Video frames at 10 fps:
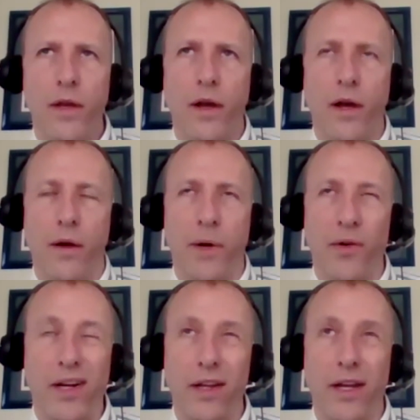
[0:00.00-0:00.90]
Uh, my
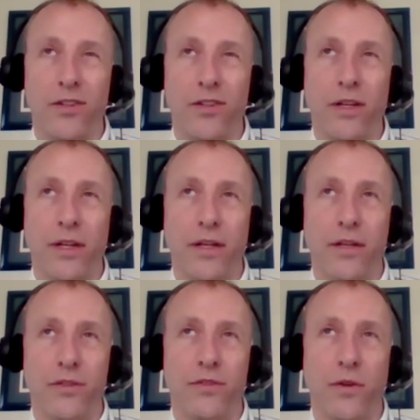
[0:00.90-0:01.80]
recollection
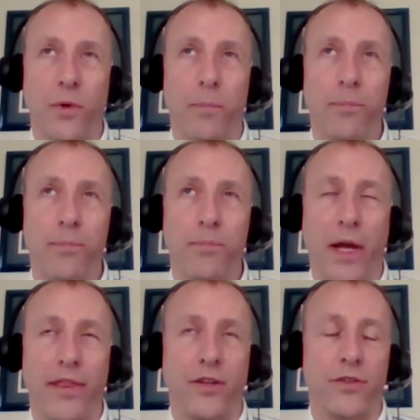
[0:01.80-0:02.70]
is uh, we
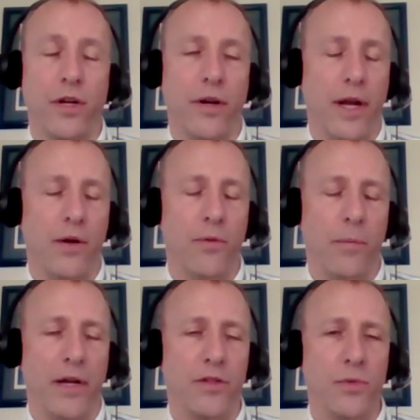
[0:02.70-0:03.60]
I think started out with
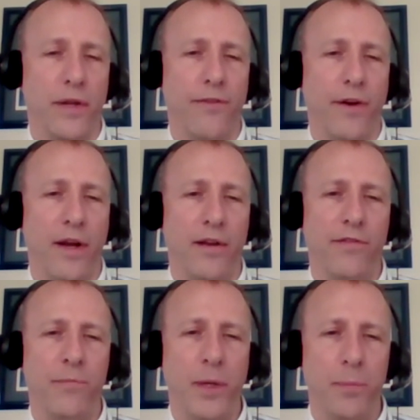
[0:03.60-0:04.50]
about
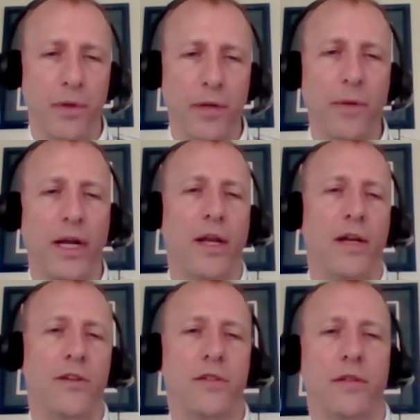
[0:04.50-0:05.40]
twenty-five people in my
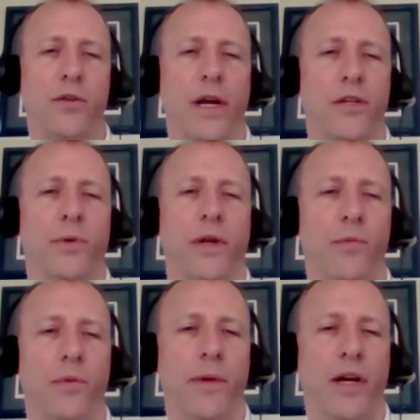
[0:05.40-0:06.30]
class and
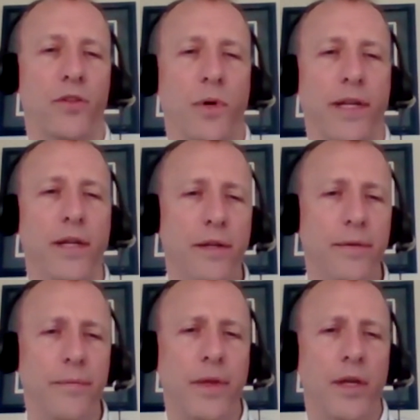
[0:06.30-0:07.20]
graduated with about twenty.
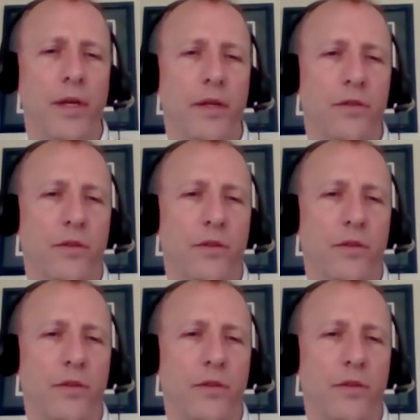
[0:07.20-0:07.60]
Yeah.